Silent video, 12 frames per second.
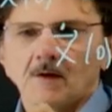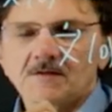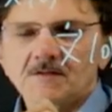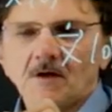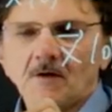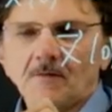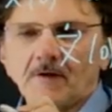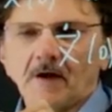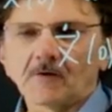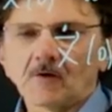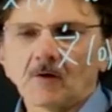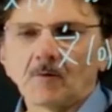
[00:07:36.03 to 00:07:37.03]
So the
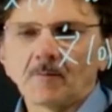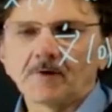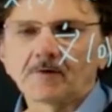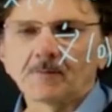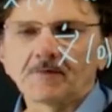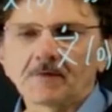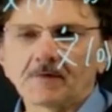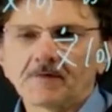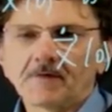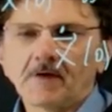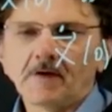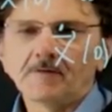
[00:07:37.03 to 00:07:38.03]
angular momentum is
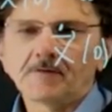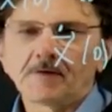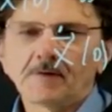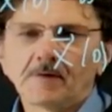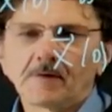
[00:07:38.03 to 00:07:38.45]
conserved.